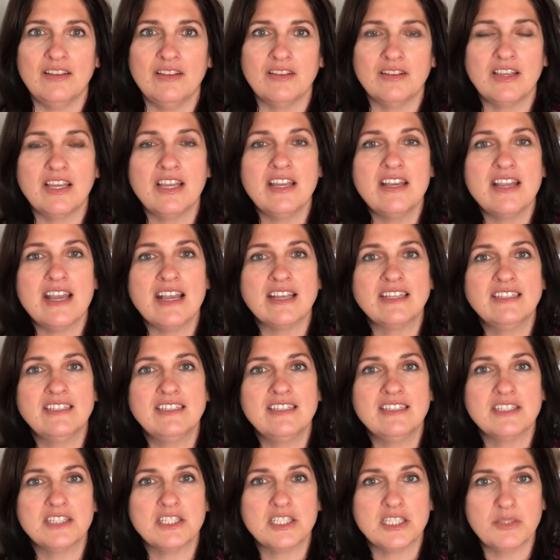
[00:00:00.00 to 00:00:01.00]
connecting
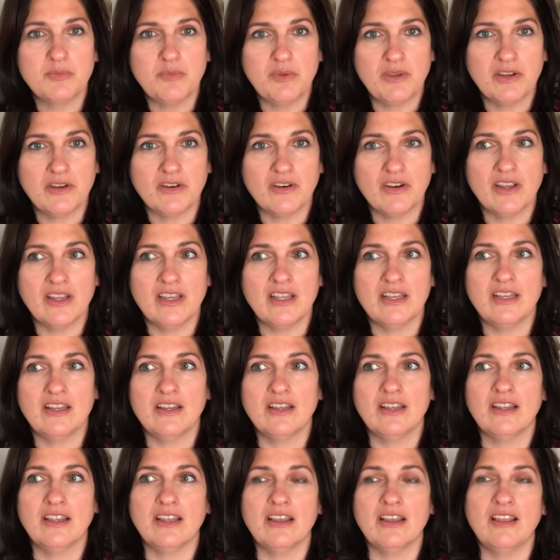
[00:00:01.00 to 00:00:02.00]
to spirit
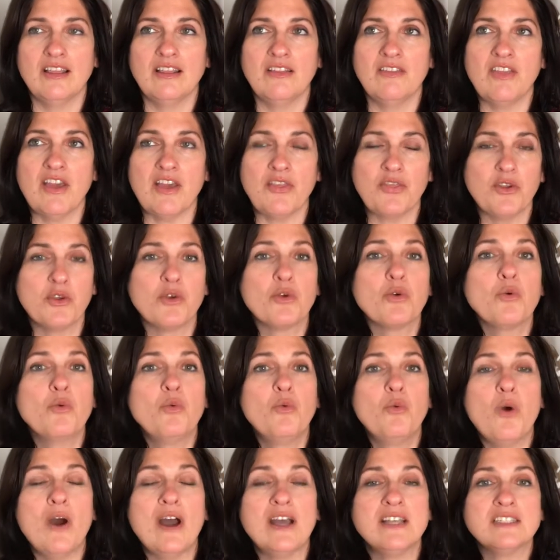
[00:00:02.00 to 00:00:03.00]
that there
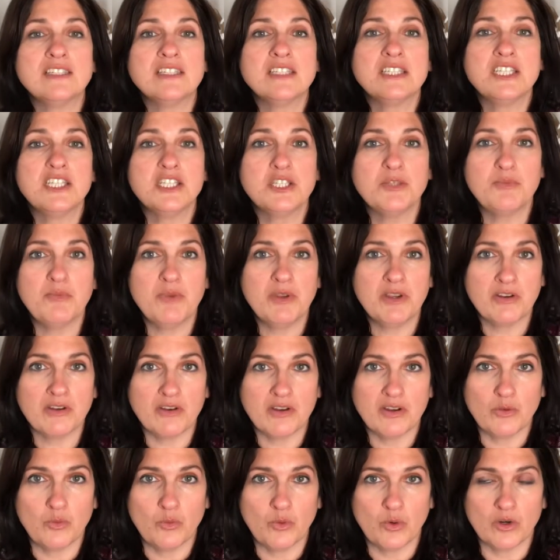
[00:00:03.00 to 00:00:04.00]
was a
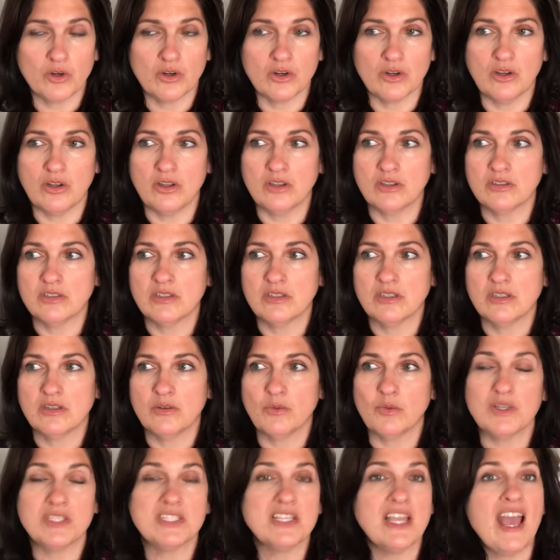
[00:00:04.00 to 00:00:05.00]
spirit world
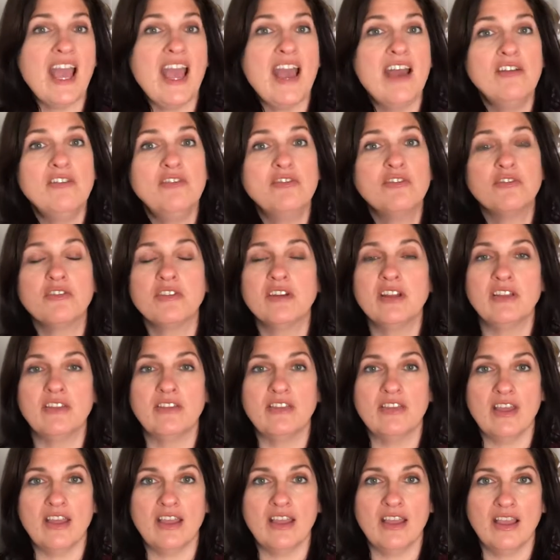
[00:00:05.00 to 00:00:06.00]
was
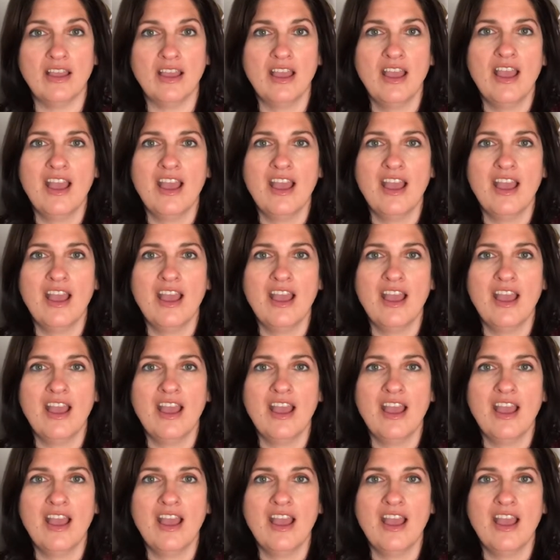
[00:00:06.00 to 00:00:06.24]
everything.